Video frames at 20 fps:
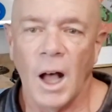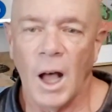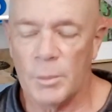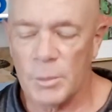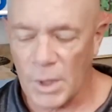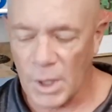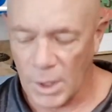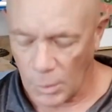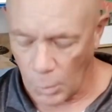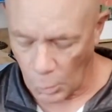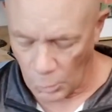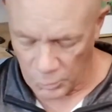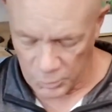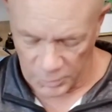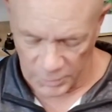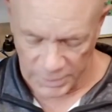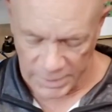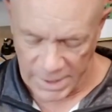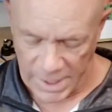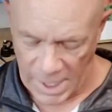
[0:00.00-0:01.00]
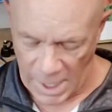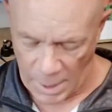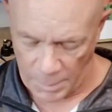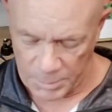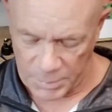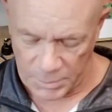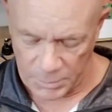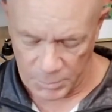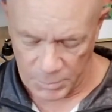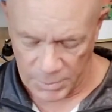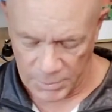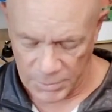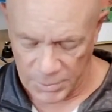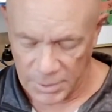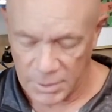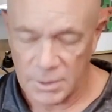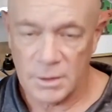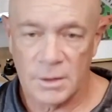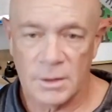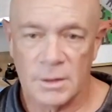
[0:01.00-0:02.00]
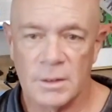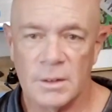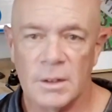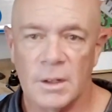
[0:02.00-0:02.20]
I'm not overly happy with it.